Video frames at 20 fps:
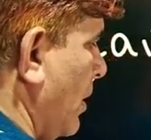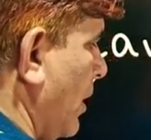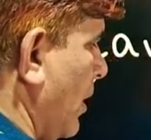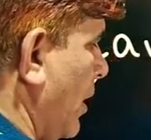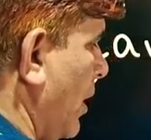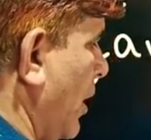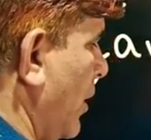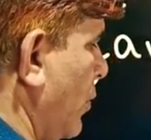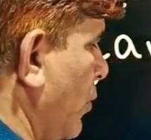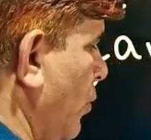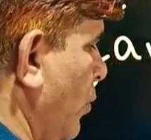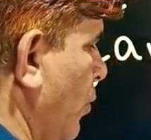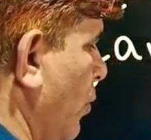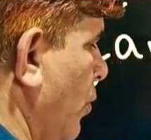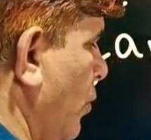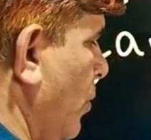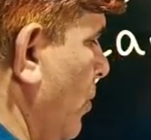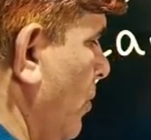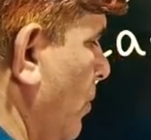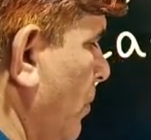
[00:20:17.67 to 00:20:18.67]

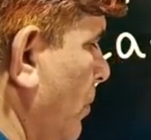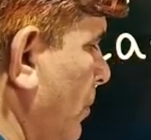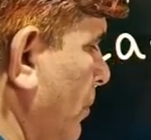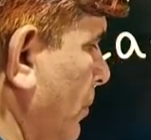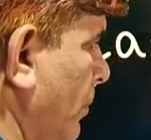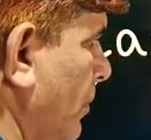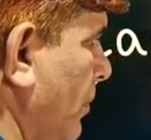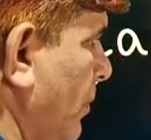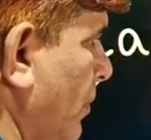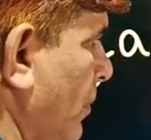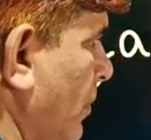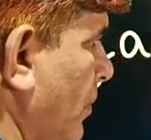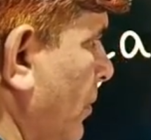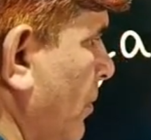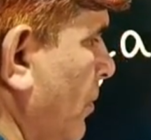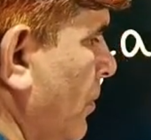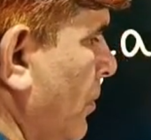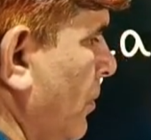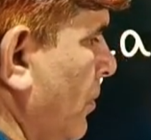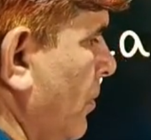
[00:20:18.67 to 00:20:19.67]
A2,
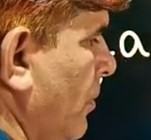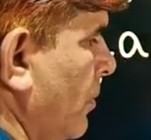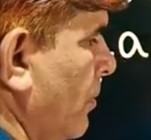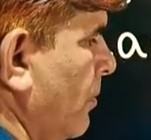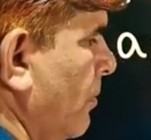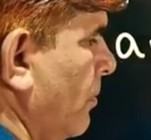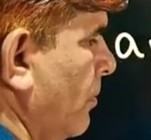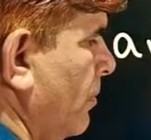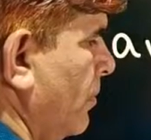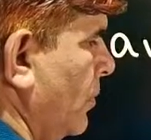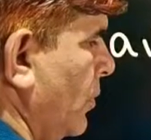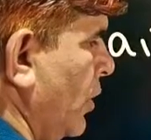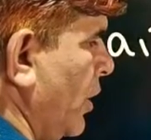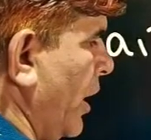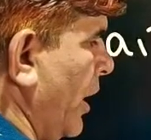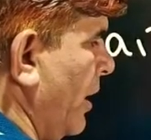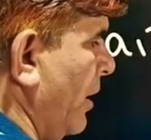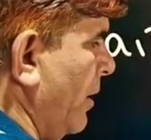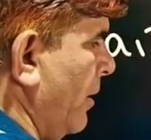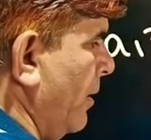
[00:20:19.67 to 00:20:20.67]

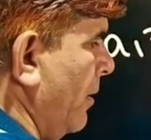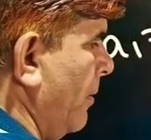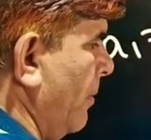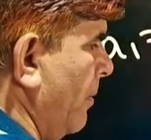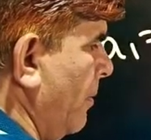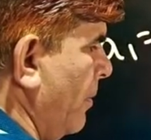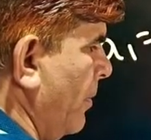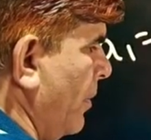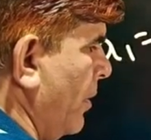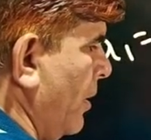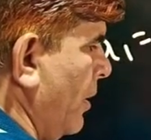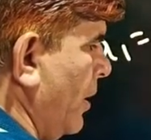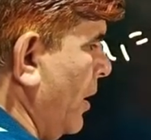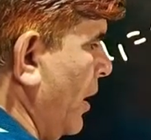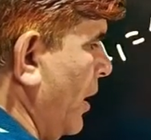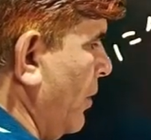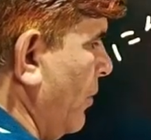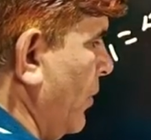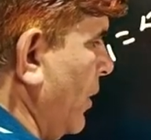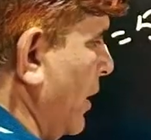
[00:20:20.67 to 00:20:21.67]
10.
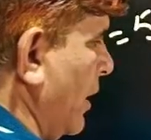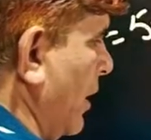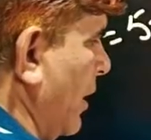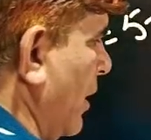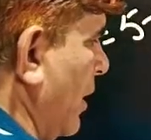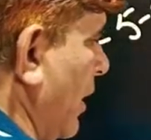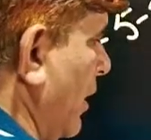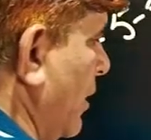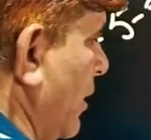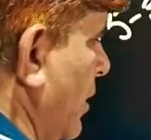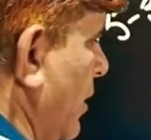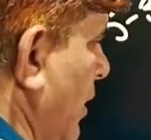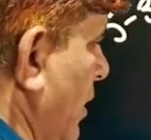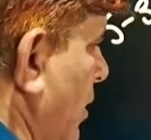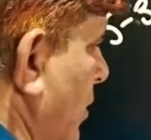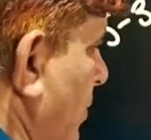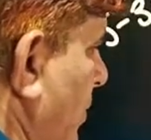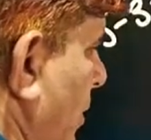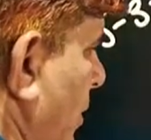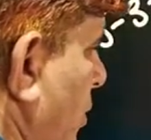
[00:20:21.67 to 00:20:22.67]
10 we can write
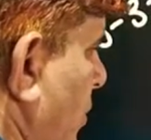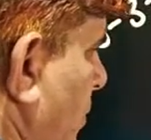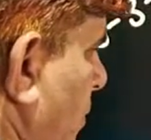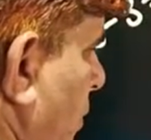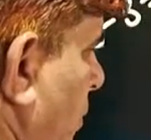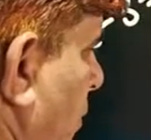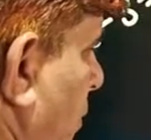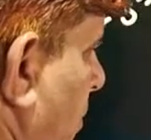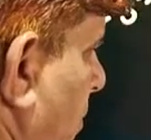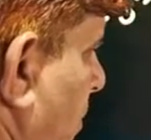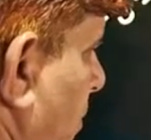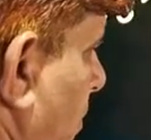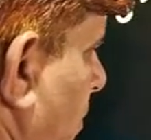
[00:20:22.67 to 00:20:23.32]
6 plus 4.